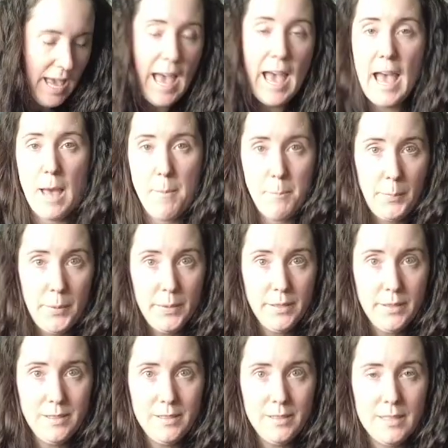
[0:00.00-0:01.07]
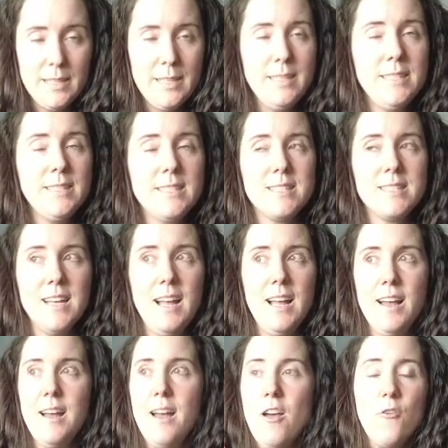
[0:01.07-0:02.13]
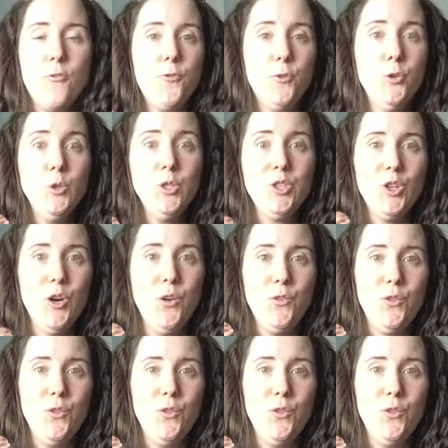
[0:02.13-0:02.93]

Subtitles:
Apple is the fruit of